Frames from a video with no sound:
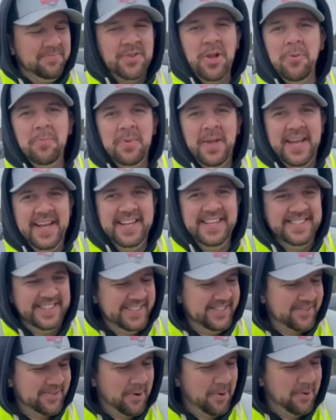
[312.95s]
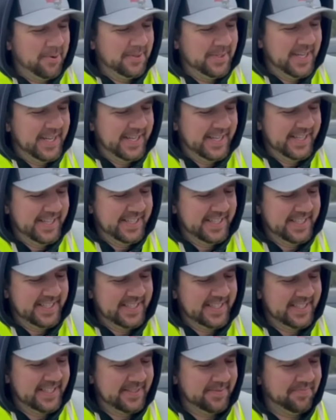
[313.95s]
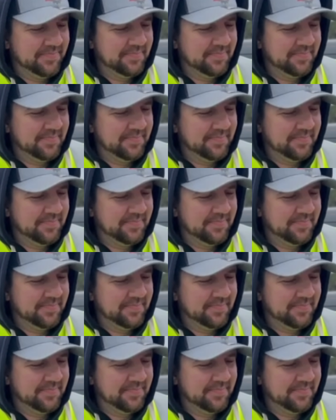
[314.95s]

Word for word: Nope, still We're cold. Right by the beach.